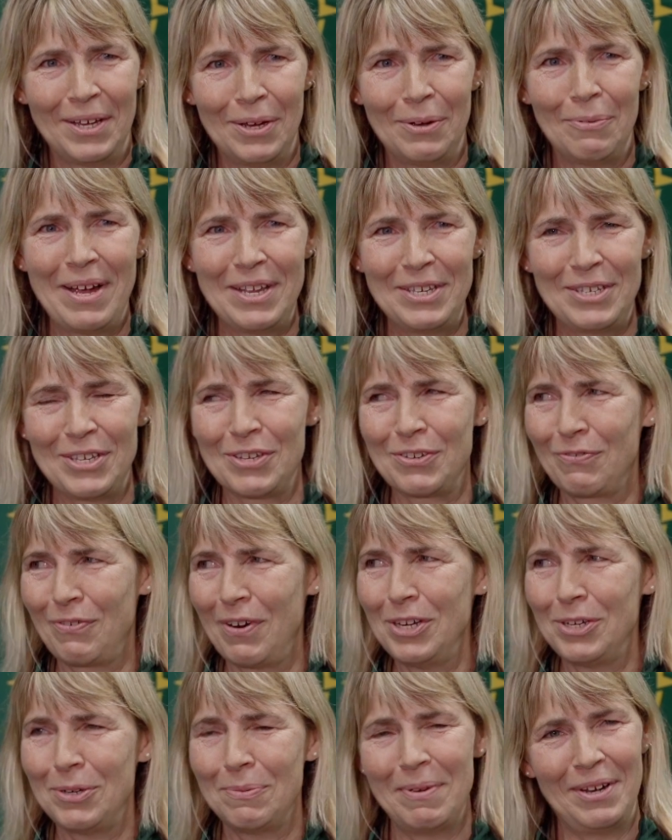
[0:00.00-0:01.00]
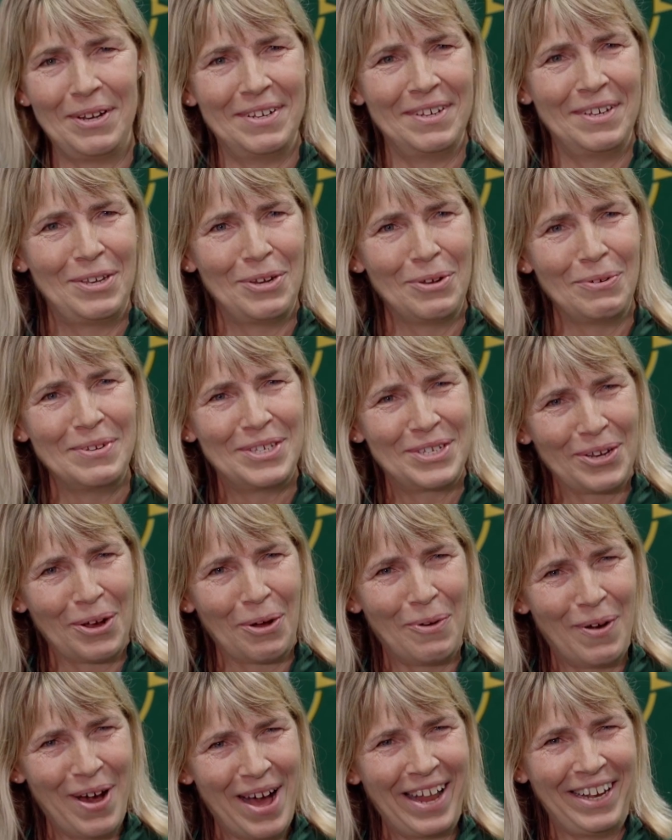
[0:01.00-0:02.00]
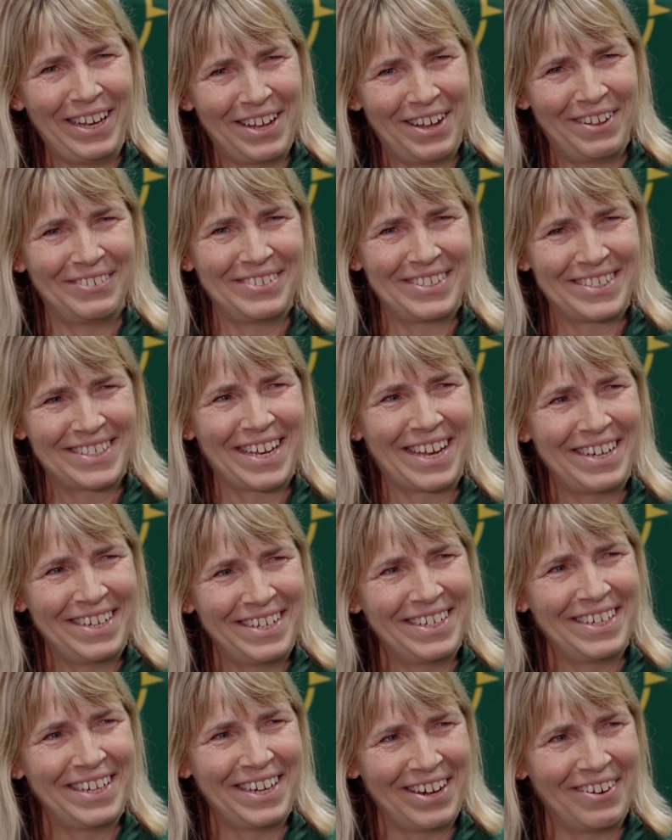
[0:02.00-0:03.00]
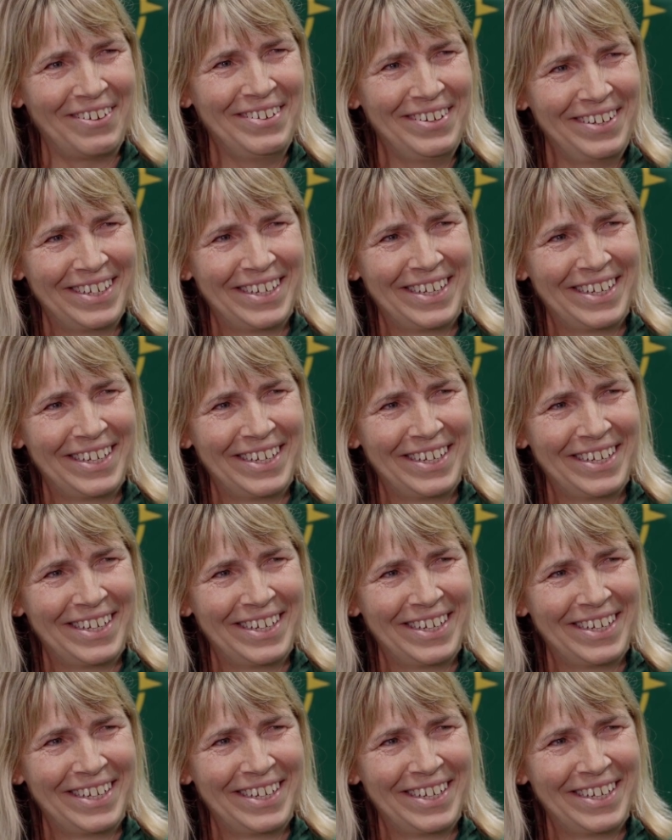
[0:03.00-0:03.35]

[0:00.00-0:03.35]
why is this freshman doing so well all of a sudden, you know?